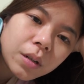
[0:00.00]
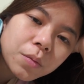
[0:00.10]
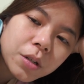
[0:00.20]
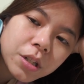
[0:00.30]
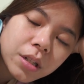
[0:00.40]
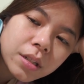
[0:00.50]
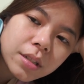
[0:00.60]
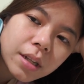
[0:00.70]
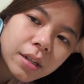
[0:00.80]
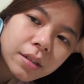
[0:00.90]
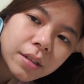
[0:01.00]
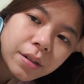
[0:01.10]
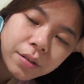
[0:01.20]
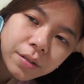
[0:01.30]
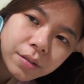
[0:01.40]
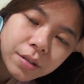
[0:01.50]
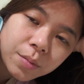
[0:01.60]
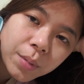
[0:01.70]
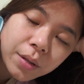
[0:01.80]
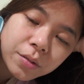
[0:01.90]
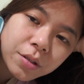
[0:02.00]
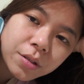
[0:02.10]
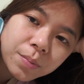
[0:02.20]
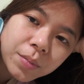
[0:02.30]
which is that there is bound to